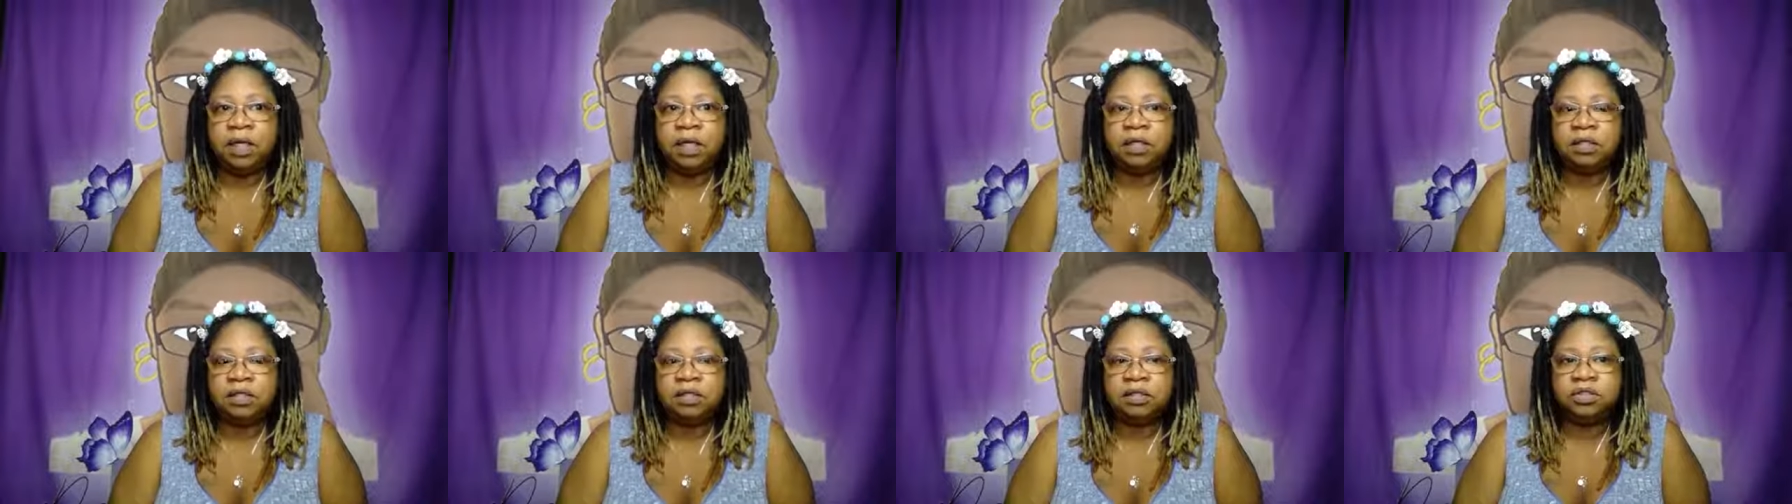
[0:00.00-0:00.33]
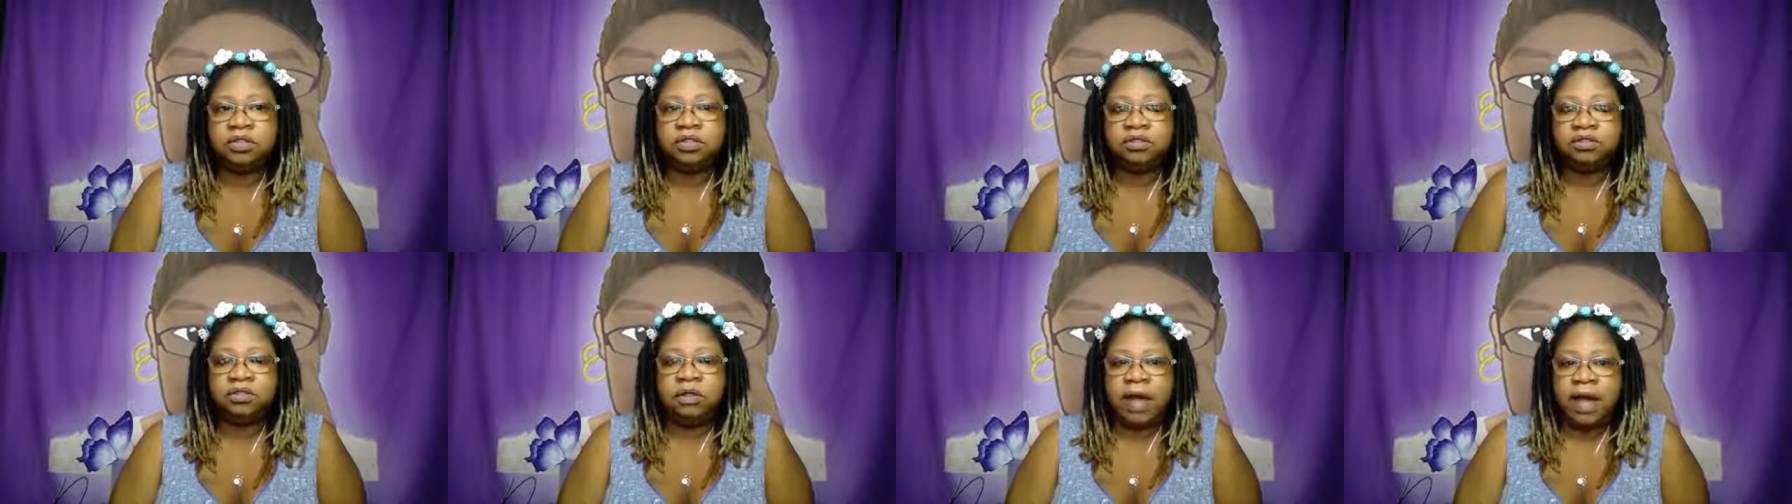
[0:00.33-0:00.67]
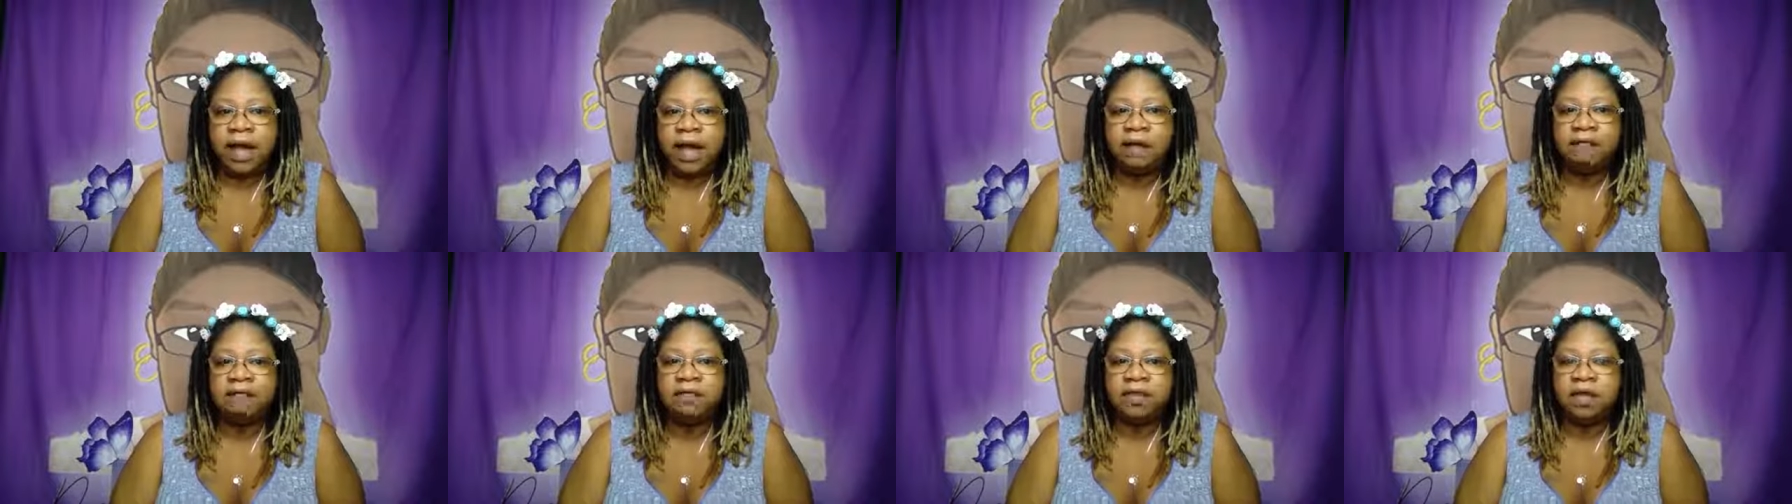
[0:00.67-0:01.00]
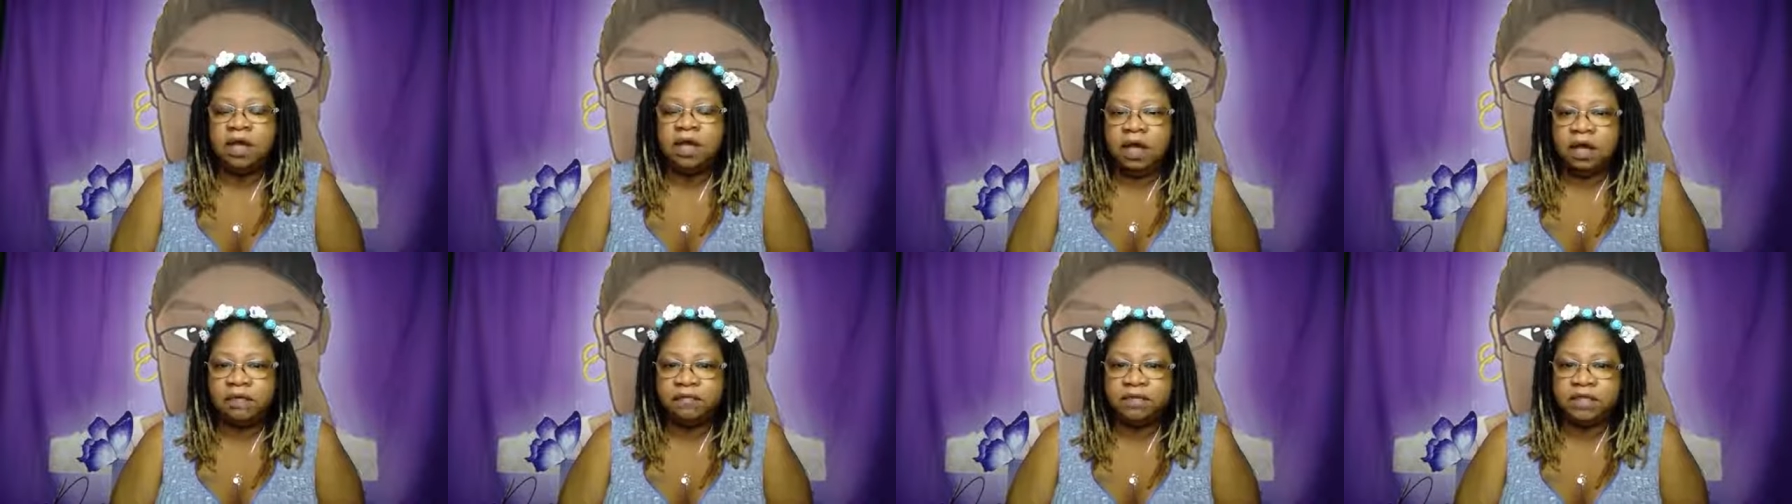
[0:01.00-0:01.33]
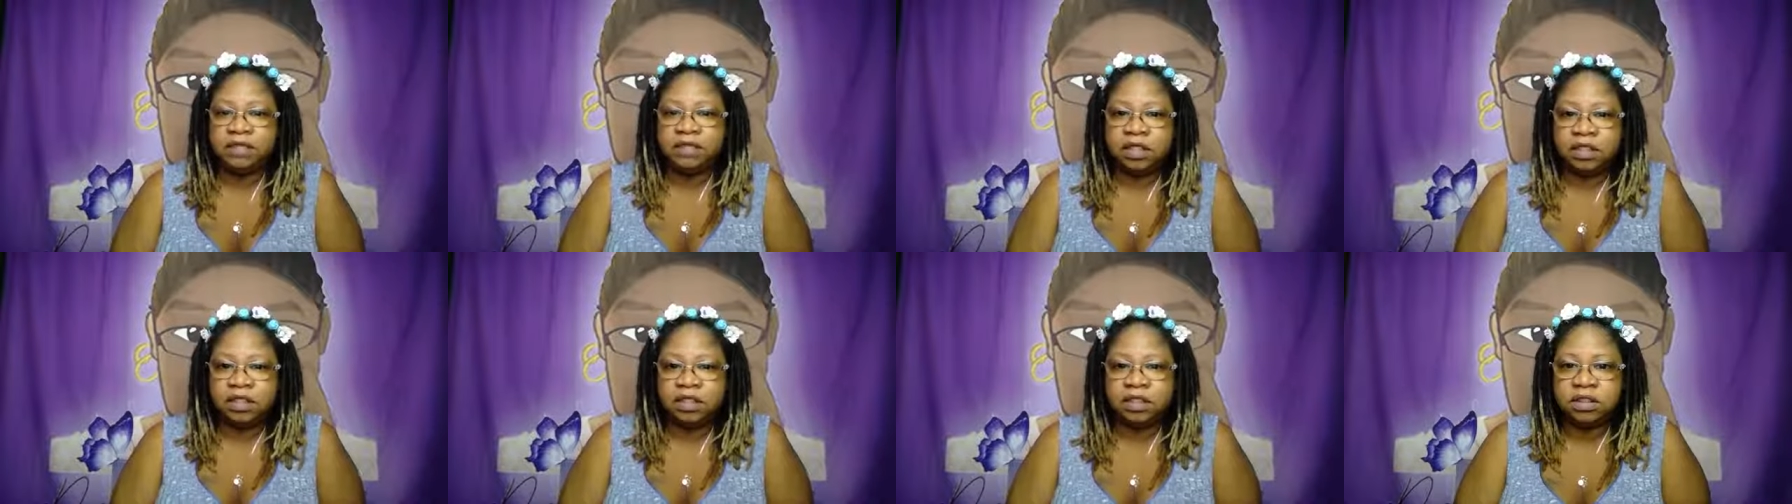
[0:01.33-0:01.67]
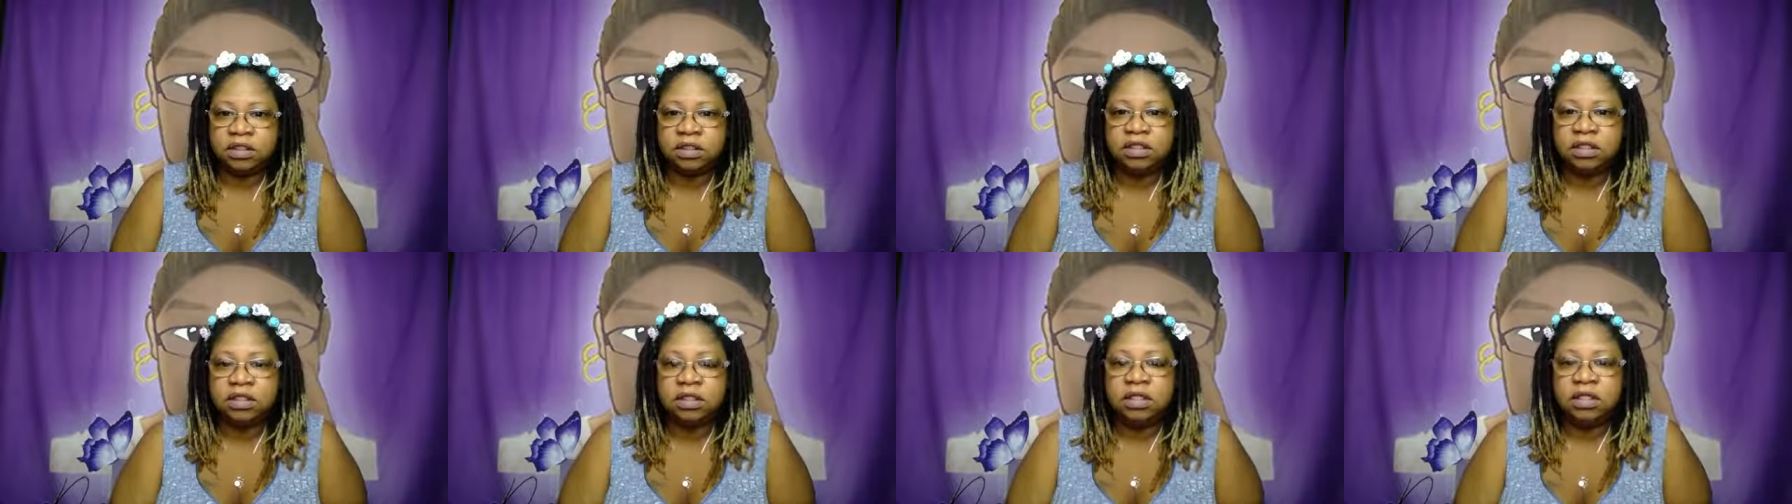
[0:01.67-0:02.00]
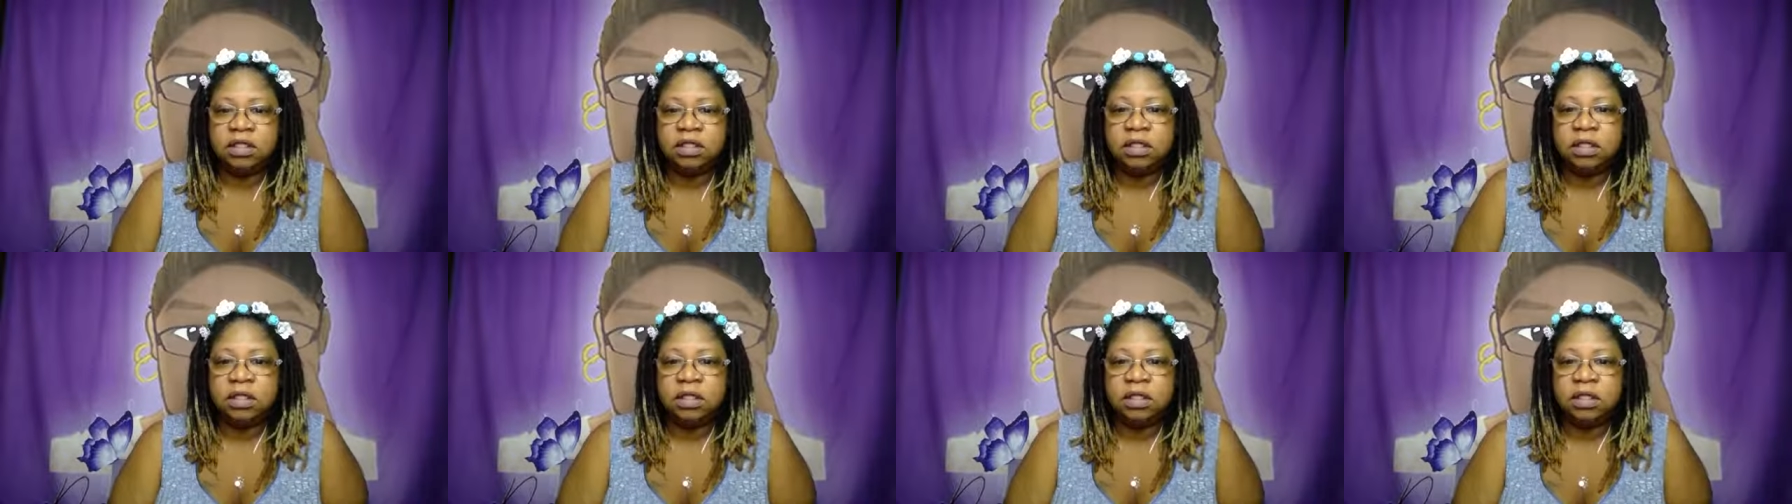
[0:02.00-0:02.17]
is to have the conversation